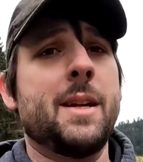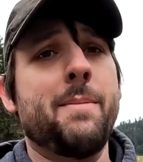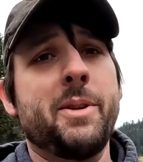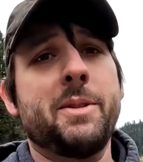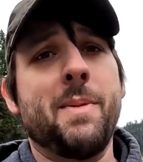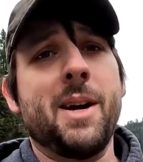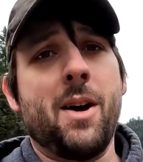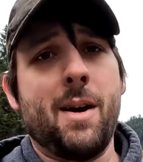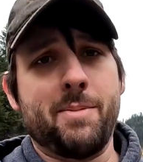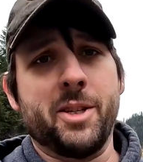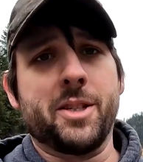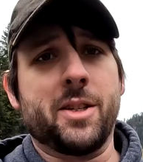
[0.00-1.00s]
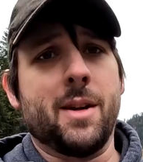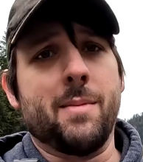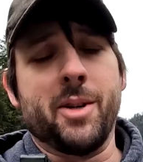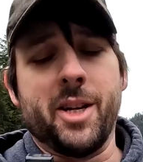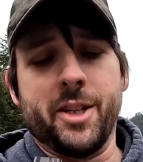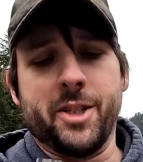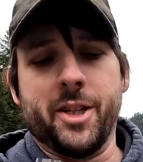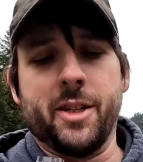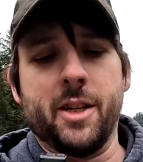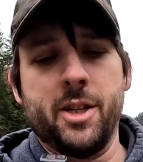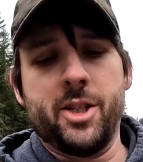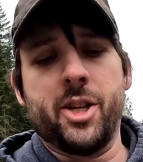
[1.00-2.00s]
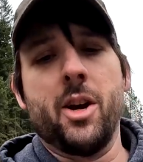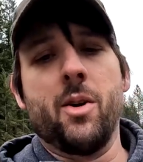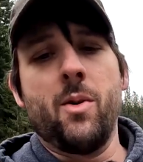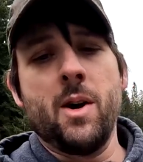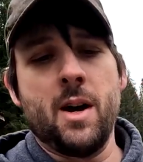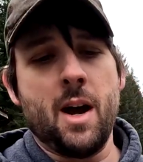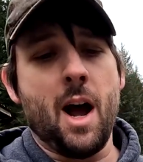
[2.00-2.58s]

up is my optics combination. So